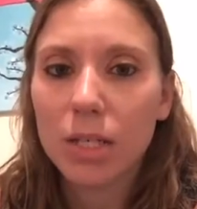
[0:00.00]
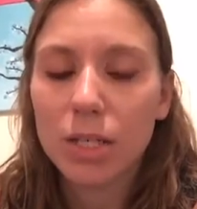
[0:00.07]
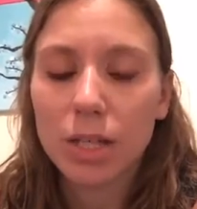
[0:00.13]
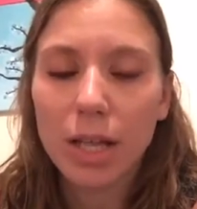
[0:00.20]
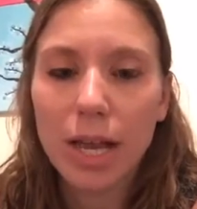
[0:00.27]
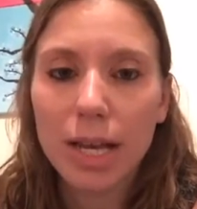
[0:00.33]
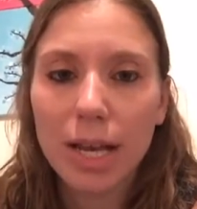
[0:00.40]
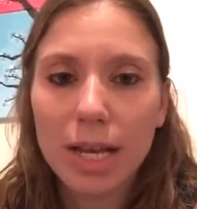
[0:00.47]

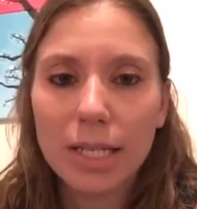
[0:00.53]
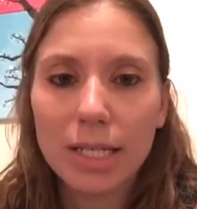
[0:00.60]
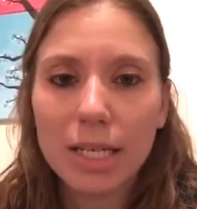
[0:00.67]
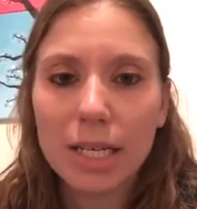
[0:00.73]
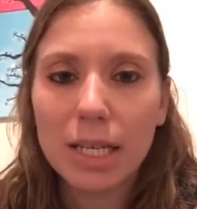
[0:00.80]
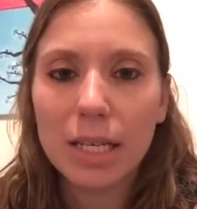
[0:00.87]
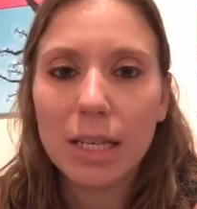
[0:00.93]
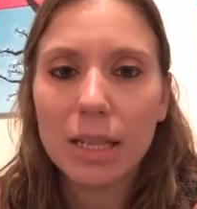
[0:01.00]
July
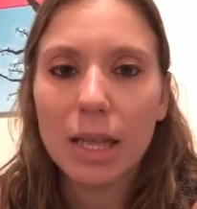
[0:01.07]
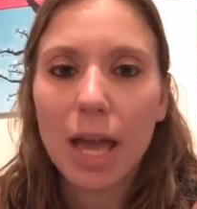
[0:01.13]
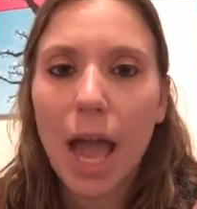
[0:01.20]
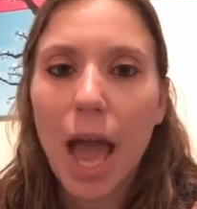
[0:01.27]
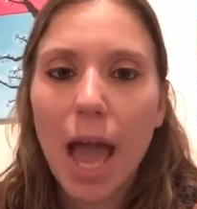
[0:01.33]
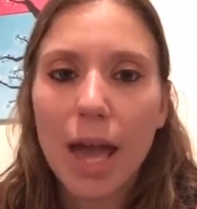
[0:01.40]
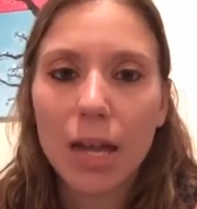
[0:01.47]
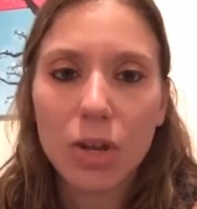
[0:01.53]
19th
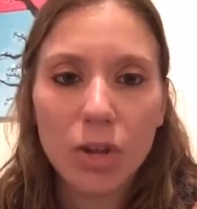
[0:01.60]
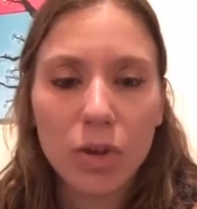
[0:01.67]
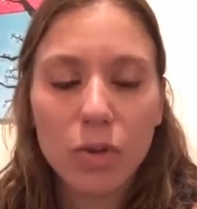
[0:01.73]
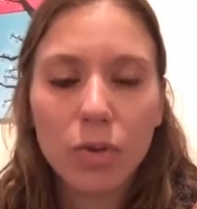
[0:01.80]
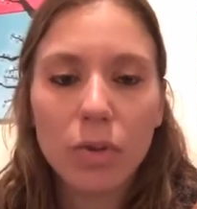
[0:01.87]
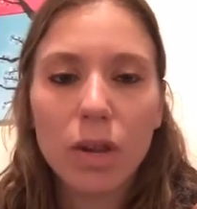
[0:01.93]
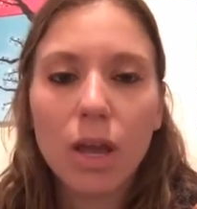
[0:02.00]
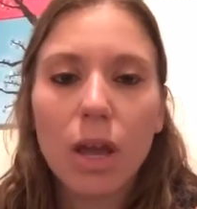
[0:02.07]
at
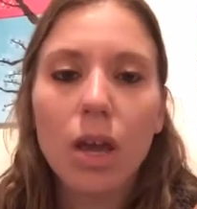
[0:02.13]
noon,